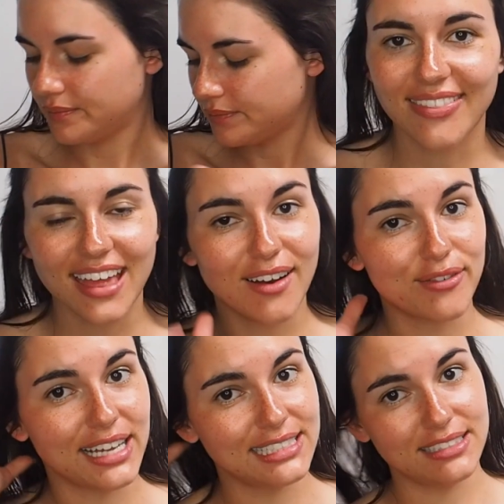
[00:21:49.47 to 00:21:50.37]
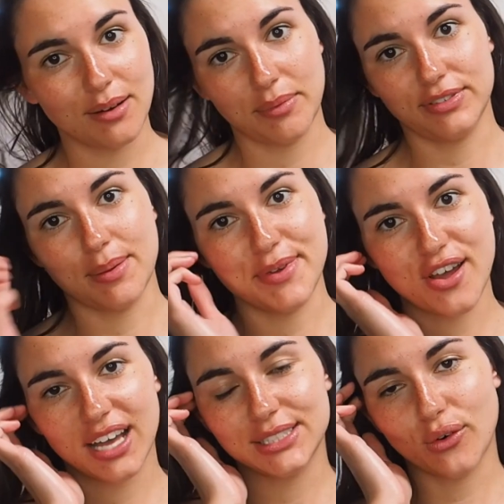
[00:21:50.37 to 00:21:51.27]
And then I've ended up with some
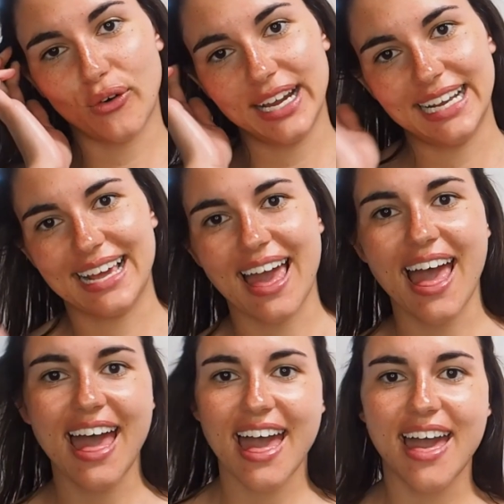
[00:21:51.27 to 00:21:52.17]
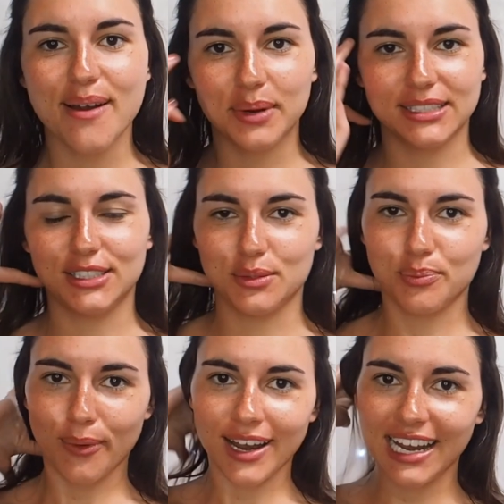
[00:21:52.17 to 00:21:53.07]
nice oily hair, which is
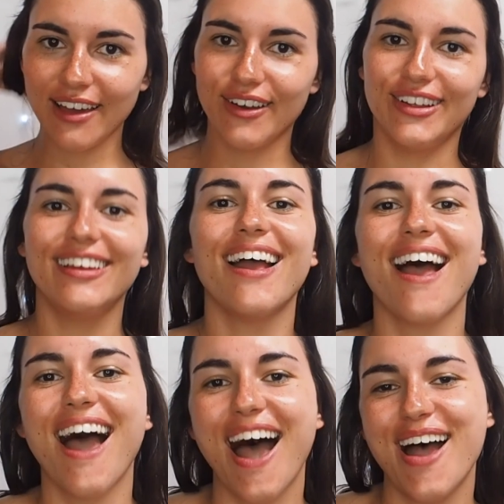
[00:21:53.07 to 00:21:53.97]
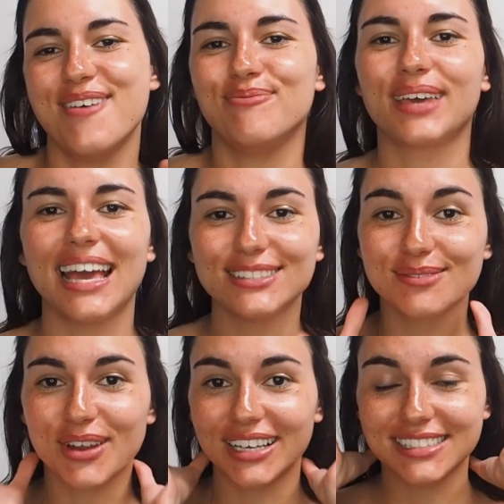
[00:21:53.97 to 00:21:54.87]
brilliant. Get
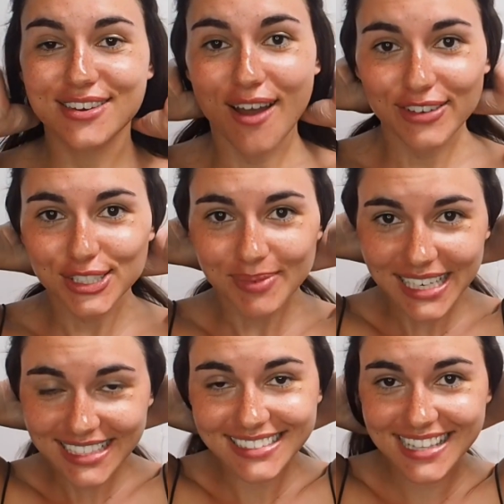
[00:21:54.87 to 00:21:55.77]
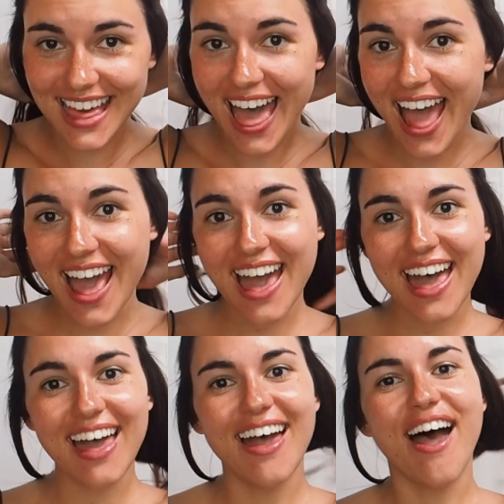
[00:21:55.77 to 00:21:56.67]
some nice nourishment into the
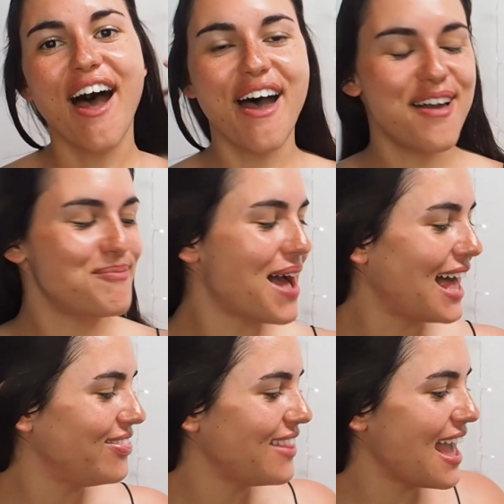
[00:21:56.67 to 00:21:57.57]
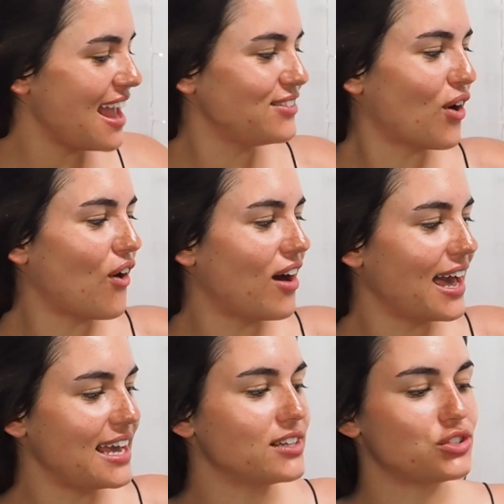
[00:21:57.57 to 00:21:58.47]
hair. And then
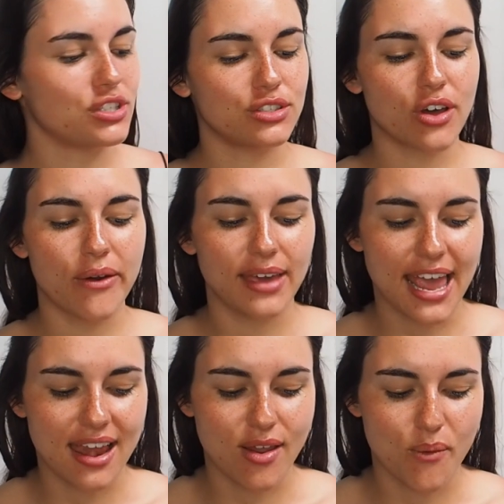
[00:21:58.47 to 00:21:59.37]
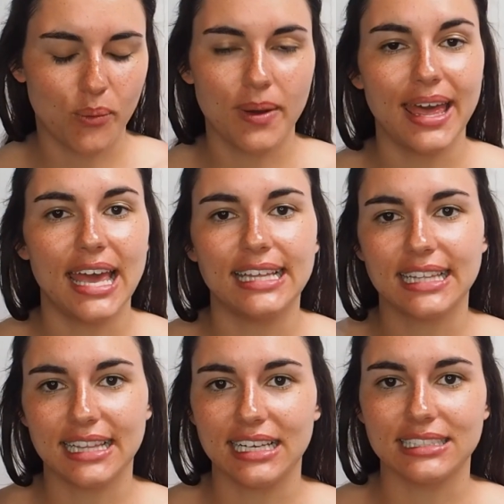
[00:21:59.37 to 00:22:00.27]
I just go in
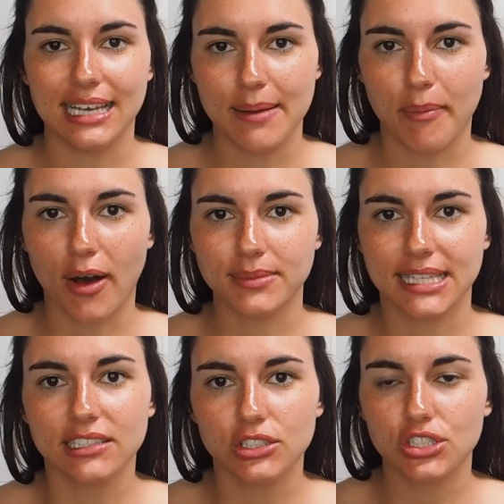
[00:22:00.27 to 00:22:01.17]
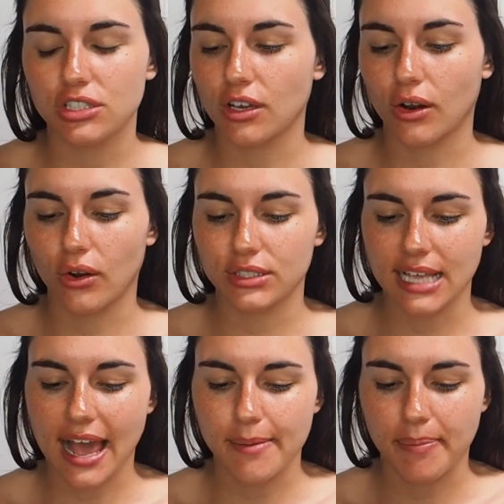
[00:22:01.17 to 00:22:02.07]
with this lip balm. So this is just the
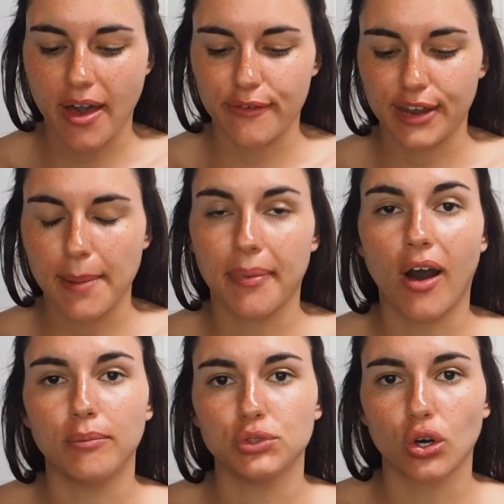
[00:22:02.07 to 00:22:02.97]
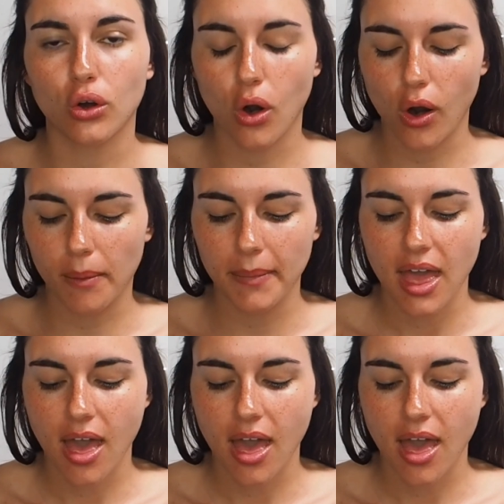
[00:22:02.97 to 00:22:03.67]
Glossier birthdaybalm.com.